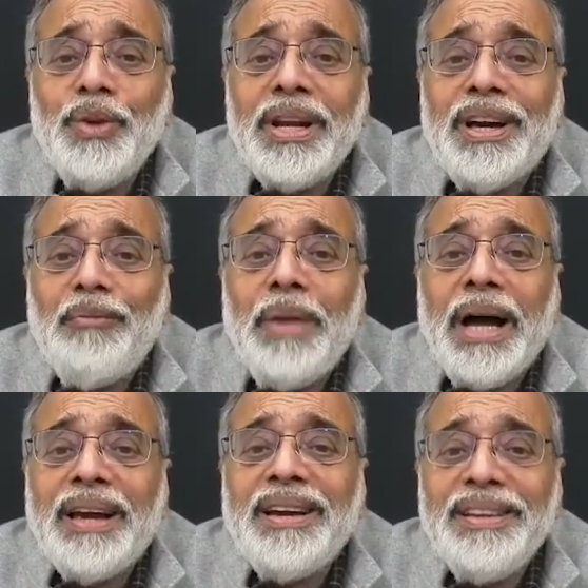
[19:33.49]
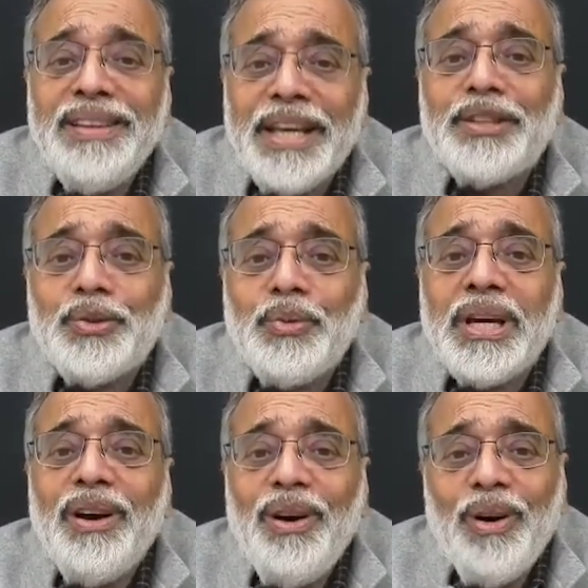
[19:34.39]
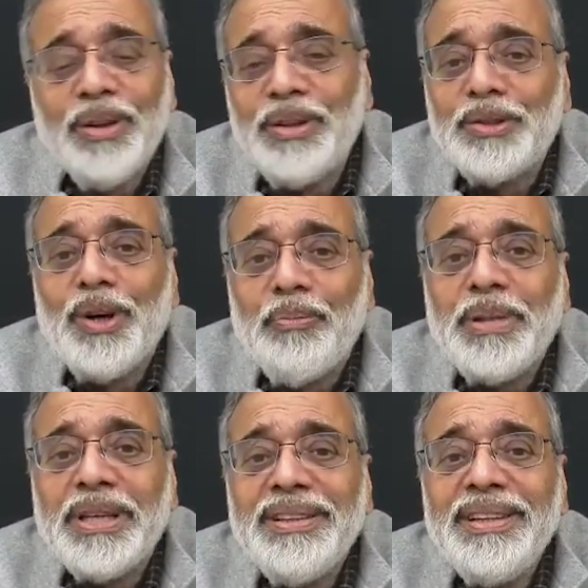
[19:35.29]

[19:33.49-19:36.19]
will come back next week on this topic.